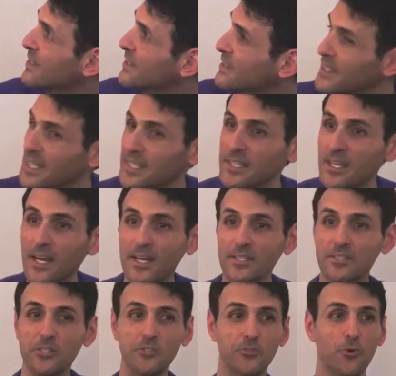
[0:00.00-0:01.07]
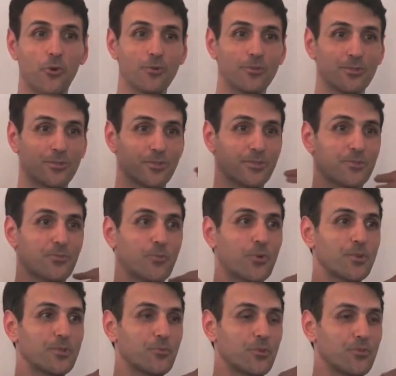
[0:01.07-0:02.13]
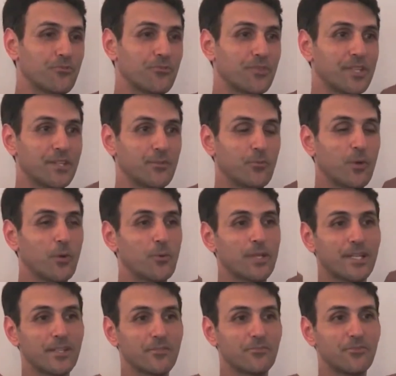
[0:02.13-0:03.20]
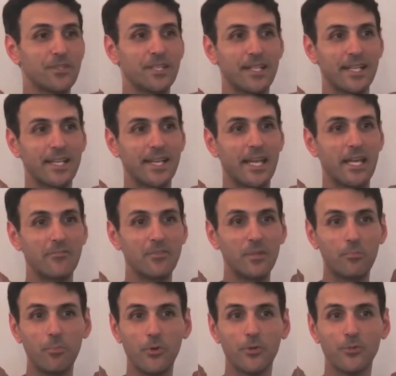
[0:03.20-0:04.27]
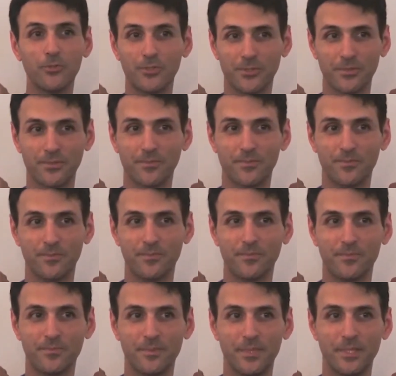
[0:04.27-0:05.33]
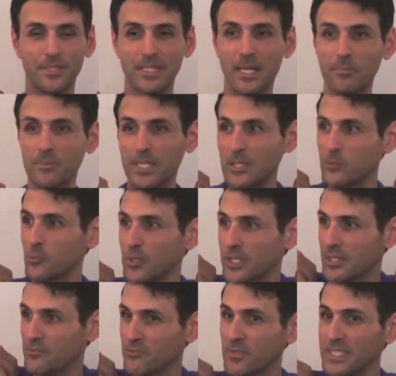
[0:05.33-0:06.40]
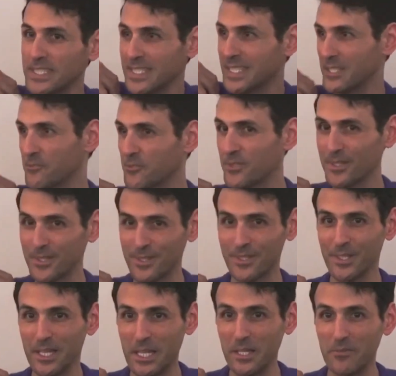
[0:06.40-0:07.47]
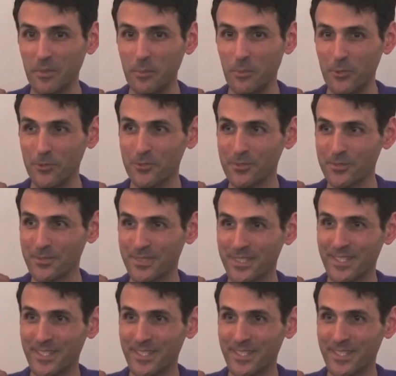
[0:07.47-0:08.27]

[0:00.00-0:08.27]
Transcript: then there are the shoulders, where we can feel heavy burden. And sometimes we can physically feel a heavy burden.